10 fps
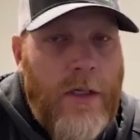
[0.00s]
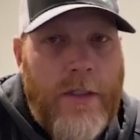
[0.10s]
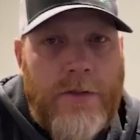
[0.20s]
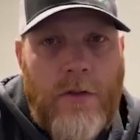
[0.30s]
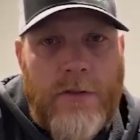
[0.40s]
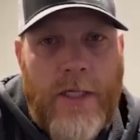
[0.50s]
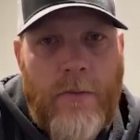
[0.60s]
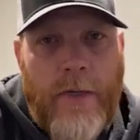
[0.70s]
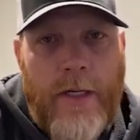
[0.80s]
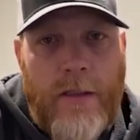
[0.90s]
He starts out
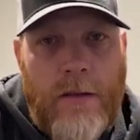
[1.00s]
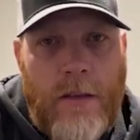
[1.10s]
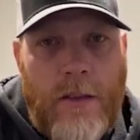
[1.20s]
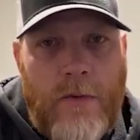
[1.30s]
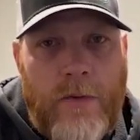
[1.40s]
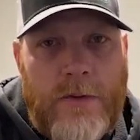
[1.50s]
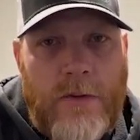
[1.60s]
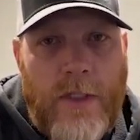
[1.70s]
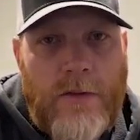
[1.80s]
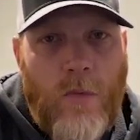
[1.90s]
by, we still
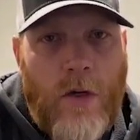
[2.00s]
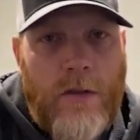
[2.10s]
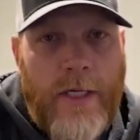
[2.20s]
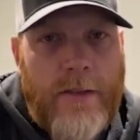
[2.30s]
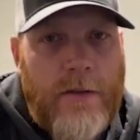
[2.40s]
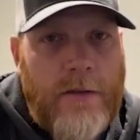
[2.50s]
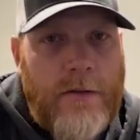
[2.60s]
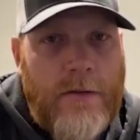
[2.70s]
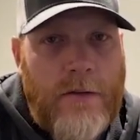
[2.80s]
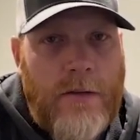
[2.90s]
like to water down
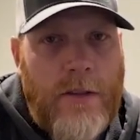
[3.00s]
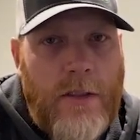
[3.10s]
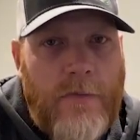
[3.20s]
the